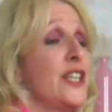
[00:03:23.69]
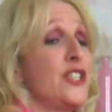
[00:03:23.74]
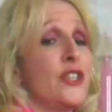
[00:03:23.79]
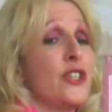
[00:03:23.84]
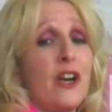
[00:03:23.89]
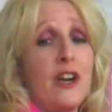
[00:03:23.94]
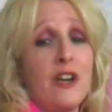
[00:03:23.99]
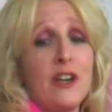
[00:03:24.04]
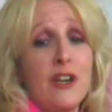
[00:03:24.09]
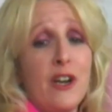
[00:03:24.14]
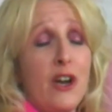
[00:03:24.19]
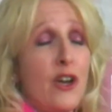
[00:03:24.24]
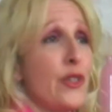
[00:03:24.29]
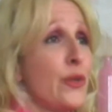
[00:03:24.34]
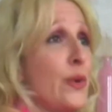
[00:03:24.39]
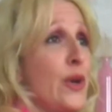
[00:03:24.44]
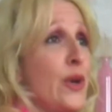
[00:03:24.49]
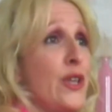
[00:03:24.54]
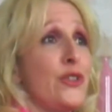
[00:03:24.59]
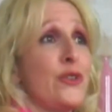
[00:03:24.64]
I took art all
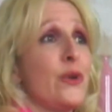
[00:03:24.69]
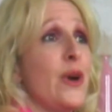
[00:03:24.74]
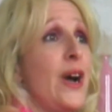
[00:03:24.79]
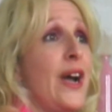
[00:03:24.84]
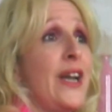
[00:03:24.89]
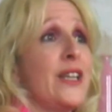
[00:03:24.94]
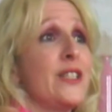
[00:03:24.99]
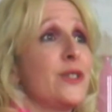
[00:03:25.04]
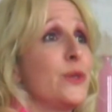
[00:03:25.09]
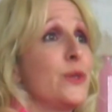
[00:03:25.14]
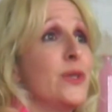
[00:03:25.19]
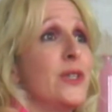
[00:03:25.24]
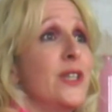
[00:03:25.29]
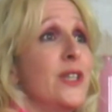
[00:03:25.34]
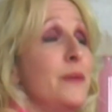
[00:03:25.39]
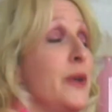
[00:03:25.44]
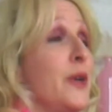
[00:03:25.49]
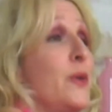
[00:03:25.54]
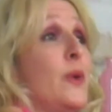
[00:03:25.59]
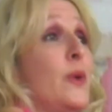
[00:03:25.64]
the way through high school.
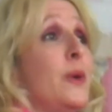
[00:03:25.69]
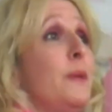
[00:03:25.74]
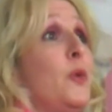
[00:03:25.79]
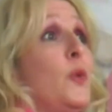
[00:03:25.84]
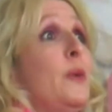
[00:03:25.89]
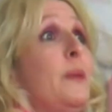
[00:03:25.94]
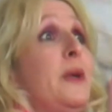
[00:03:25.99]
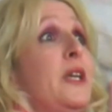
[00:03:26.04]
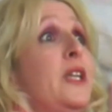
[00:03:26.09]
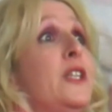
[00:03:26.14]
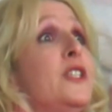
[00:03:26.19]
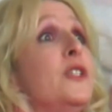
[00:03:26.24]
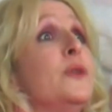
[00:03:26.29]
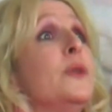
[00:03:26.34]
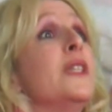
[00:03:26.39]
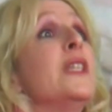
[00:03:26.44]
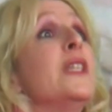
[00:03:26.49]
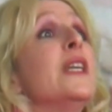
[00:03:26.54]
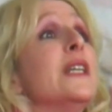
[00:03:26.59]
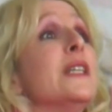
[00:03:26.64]
I'm like, what am I going to do
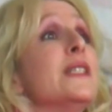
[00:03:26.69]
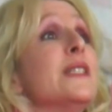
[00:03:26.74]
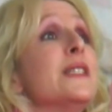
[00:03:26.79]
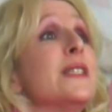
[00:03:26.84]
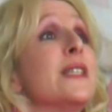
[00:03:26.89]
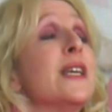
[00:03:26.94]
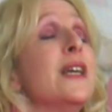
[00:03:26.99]
with this?